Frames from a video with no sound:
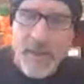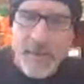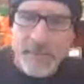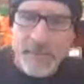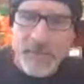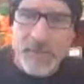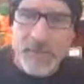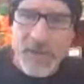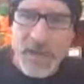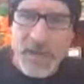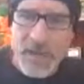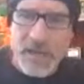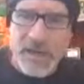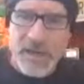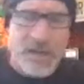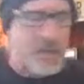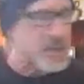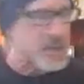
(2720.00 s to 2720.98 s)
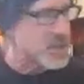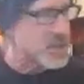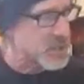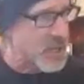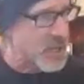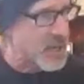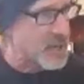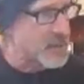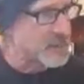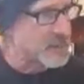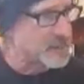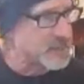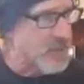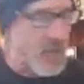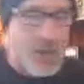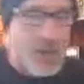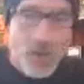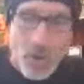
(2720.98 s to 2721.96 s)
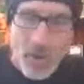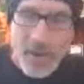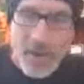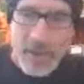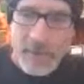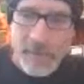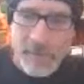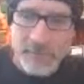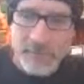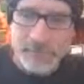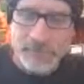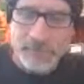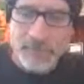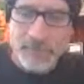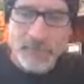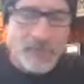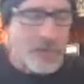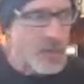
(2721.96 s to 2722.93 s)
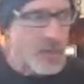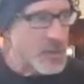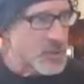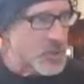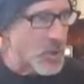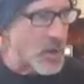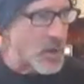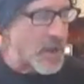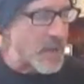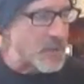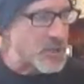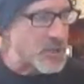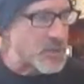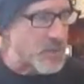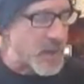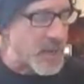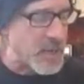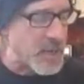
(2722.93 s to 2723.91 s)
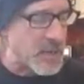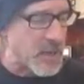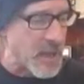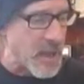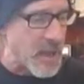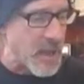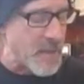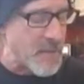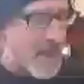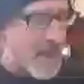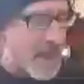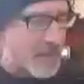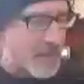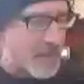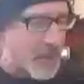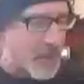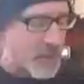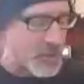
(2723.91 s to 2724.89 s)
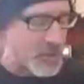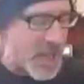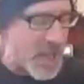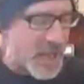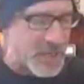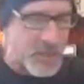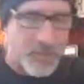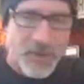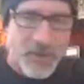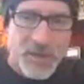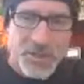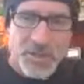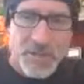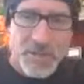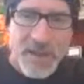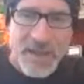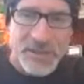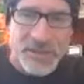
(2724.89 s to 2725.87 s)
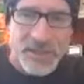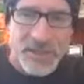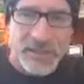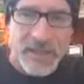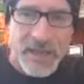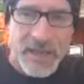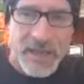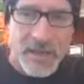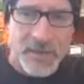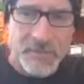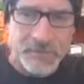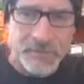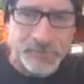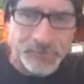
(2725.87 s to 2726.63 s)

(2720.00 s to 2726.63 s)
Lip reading: The pain, and it's just like annoying. So I have a spike mat, one of those acupressure mats I lay on.